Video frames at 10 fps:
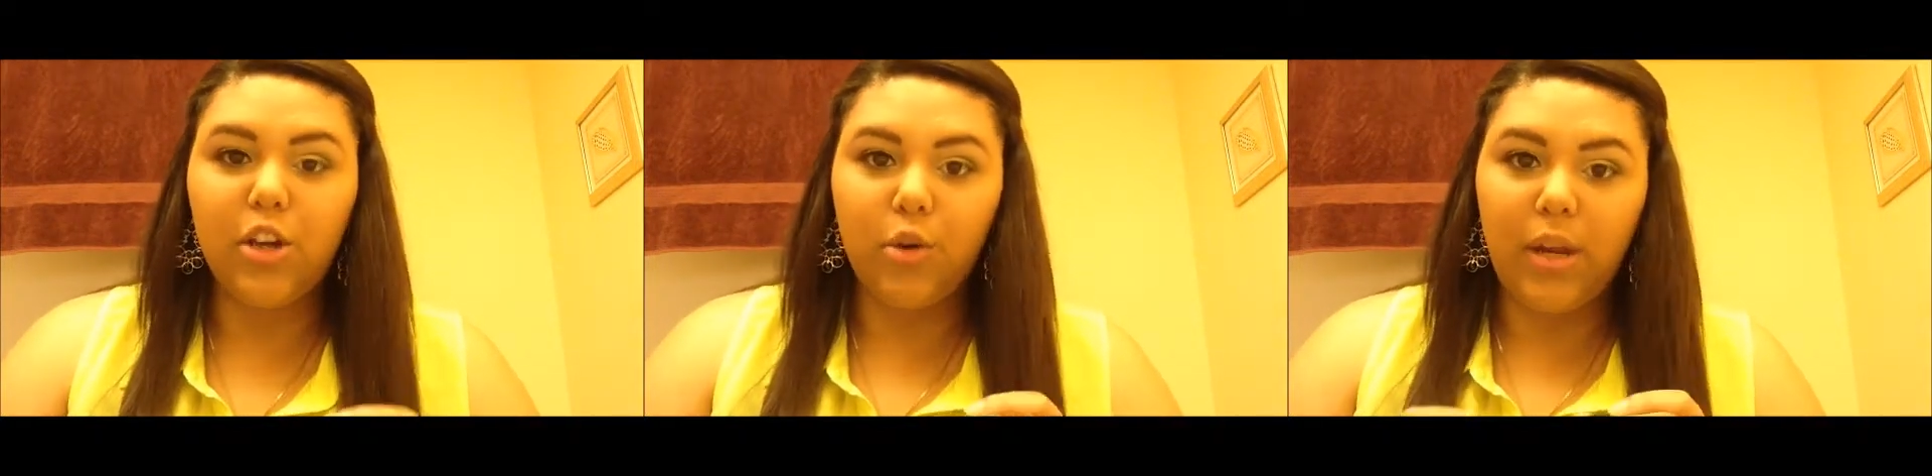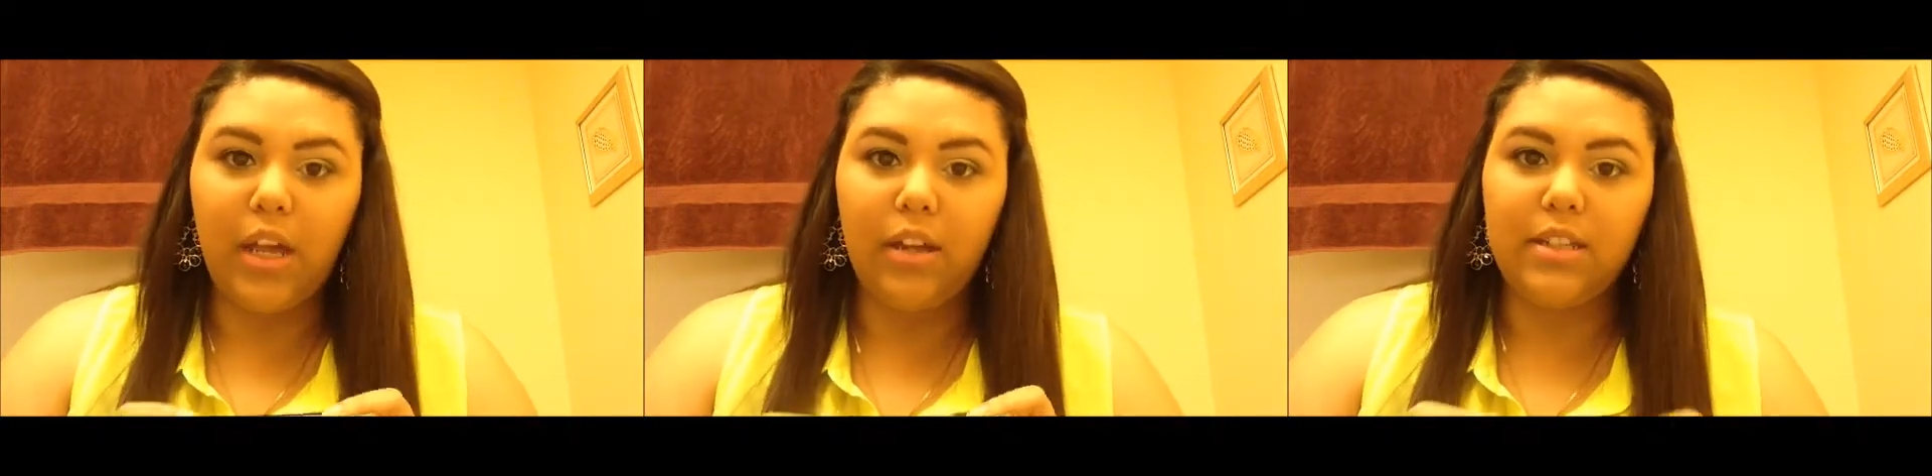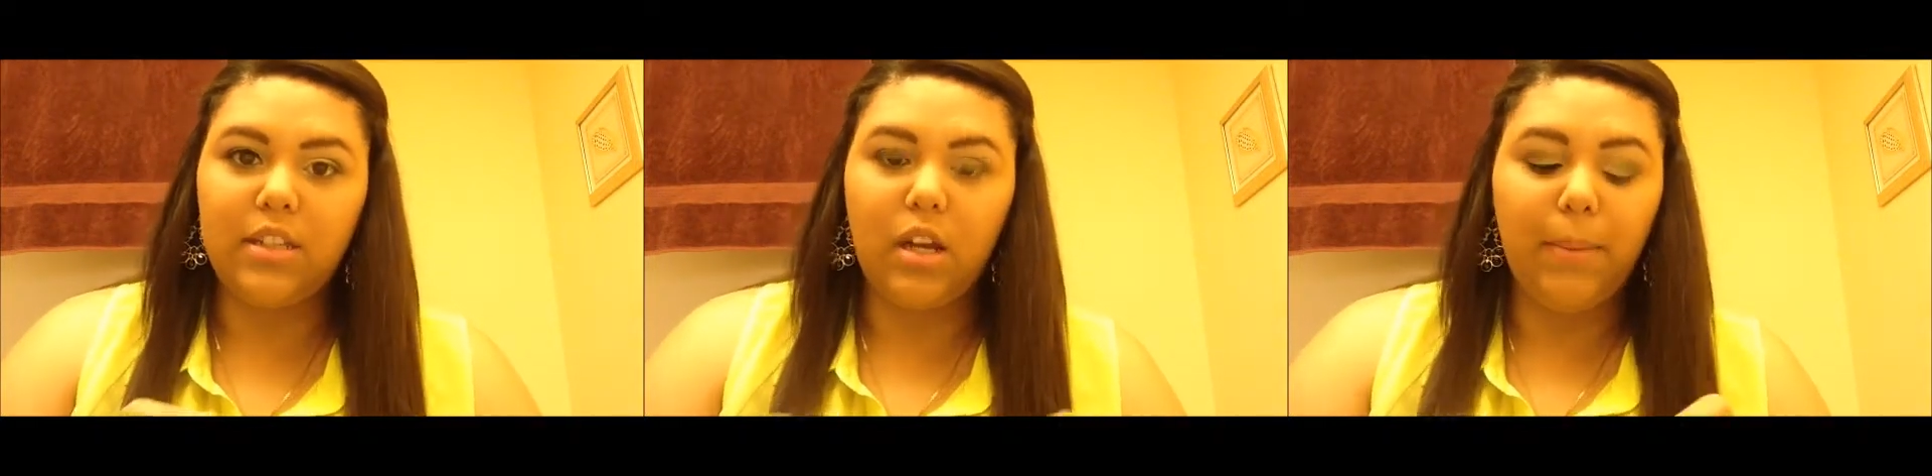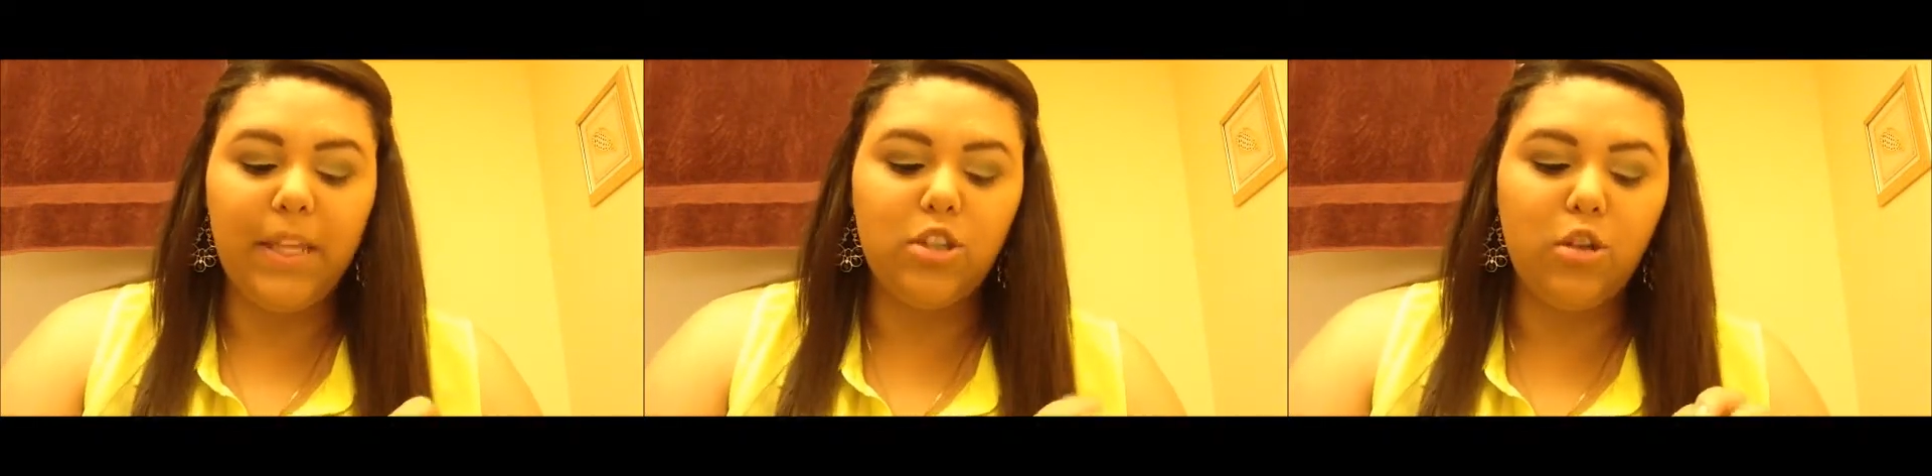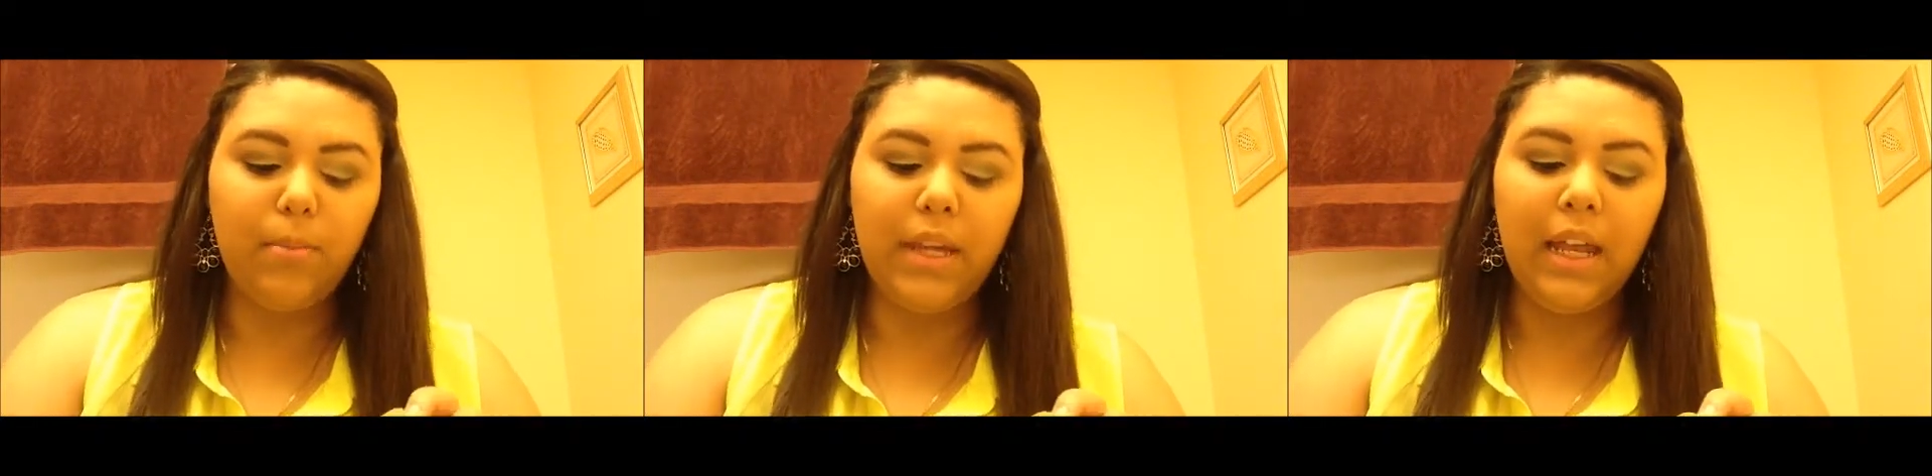a crayon, it's not a
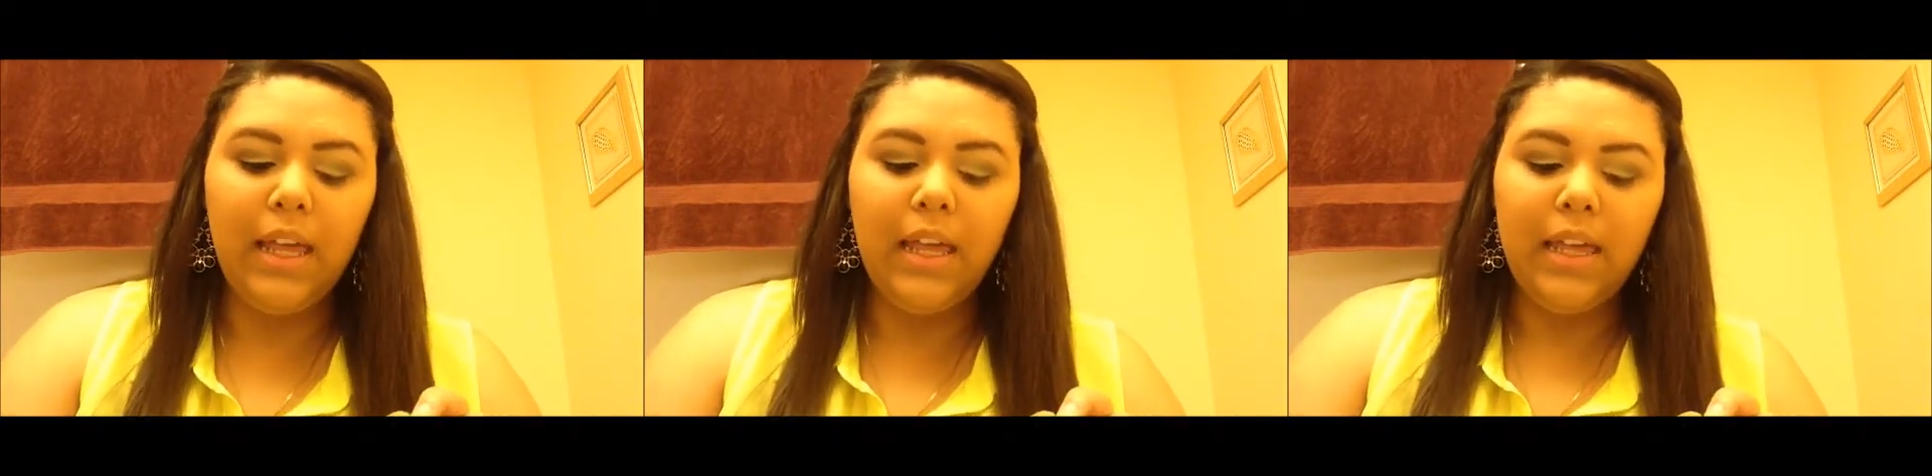pencil, but